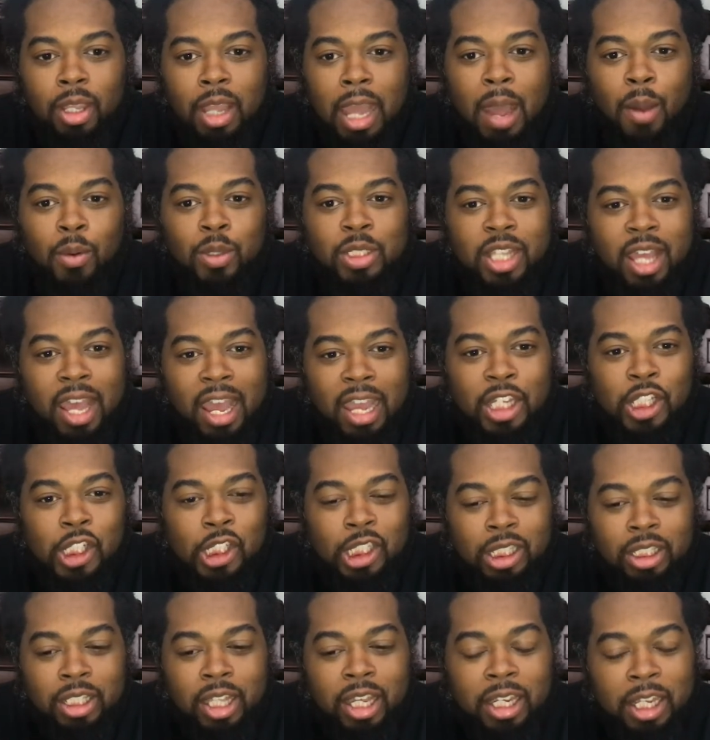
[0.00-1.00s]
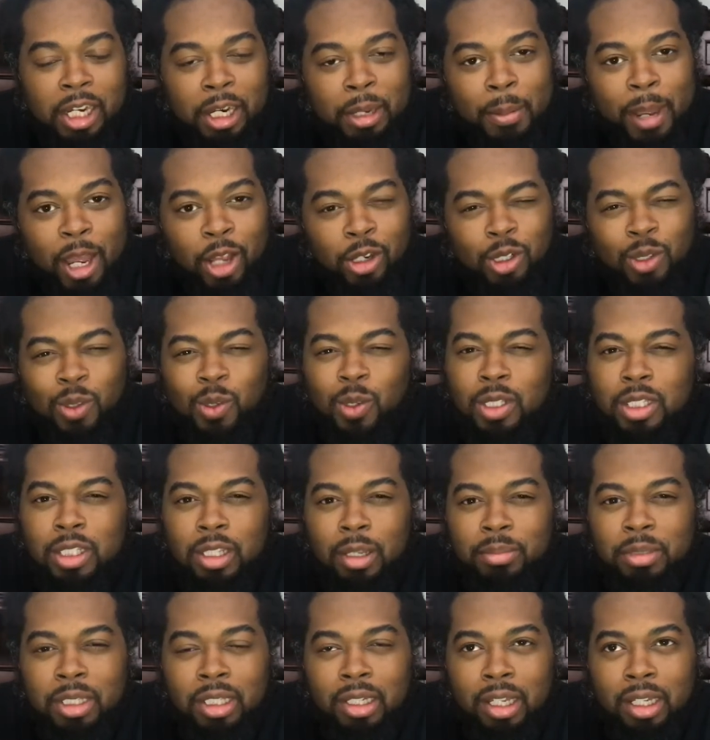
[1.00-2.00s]
I was actually thinking about doing
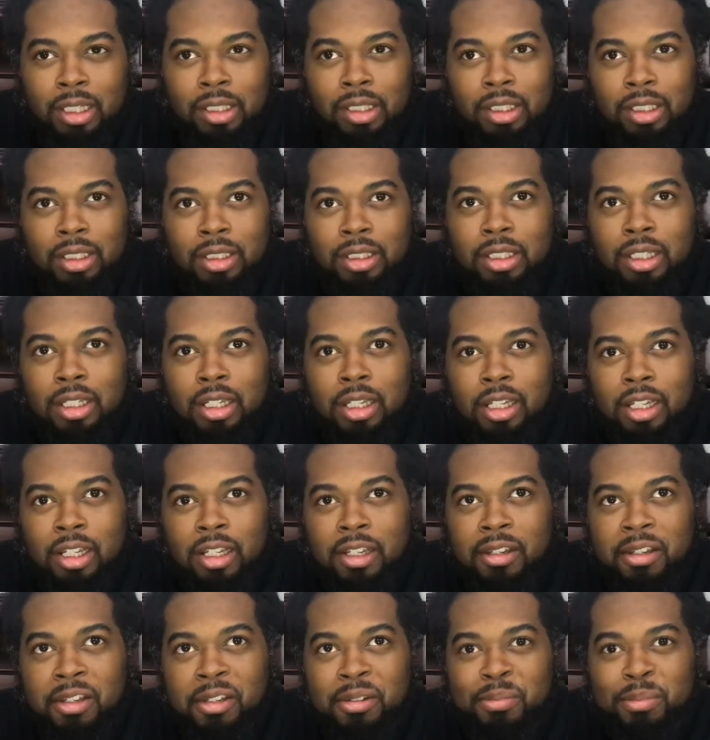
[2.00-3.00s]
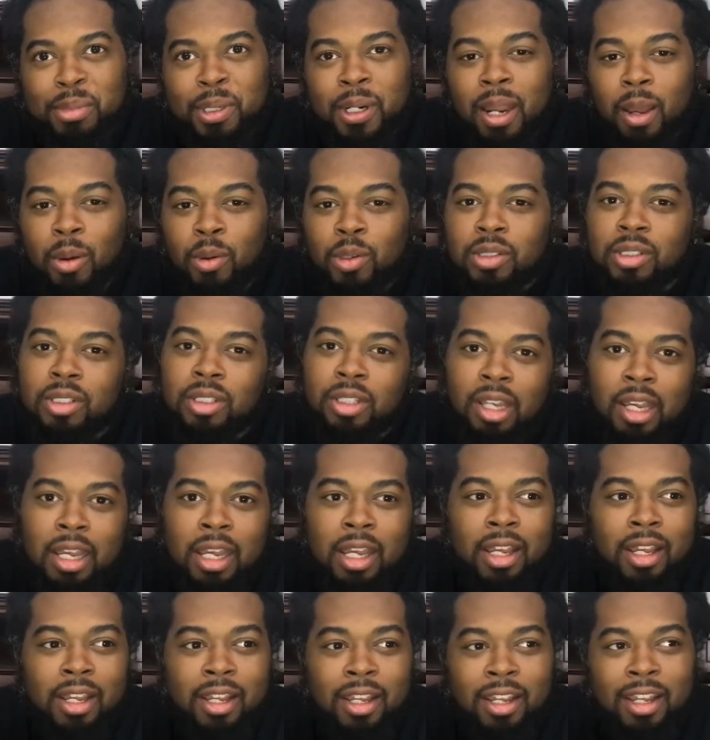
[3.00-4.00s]
something like this, but I was
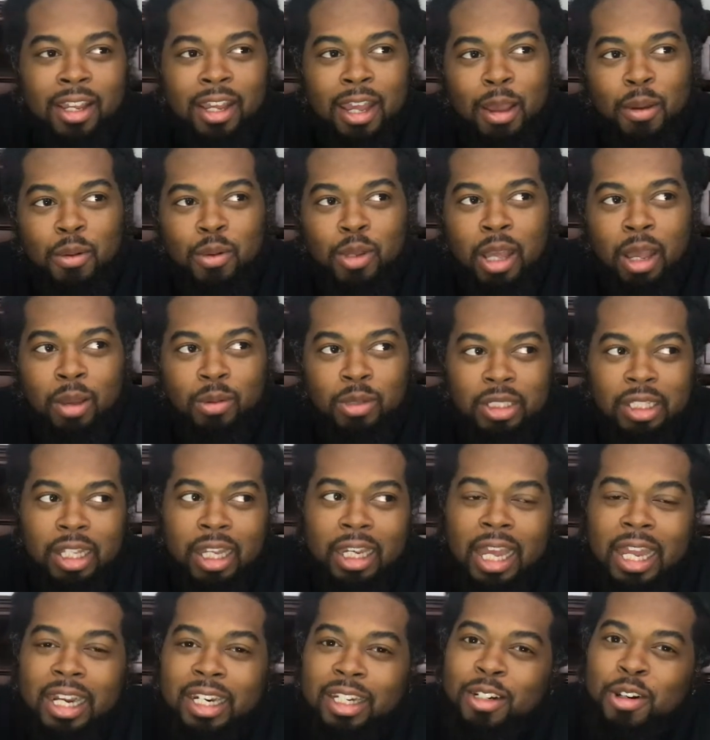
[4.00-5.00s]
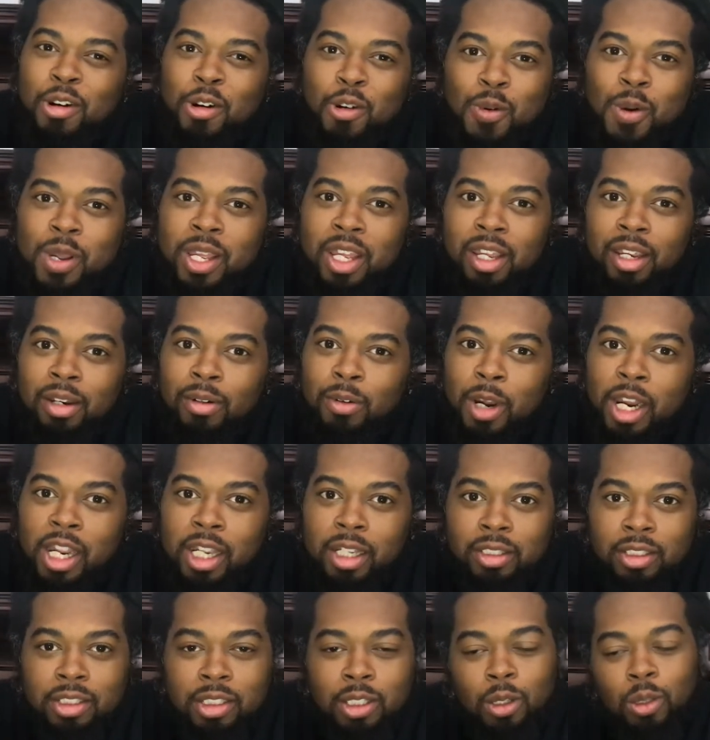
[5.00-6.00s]
like, I didn't know when,
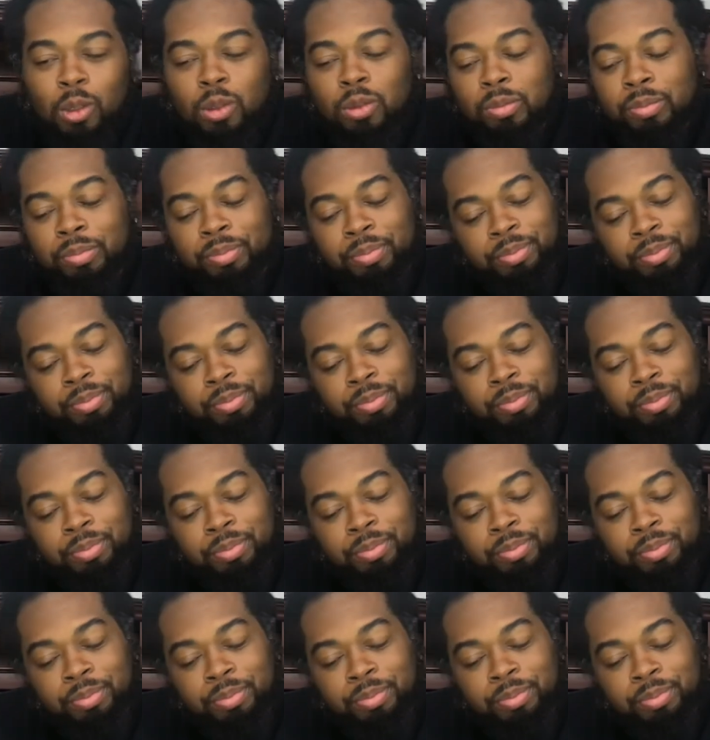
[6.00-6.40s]
right? So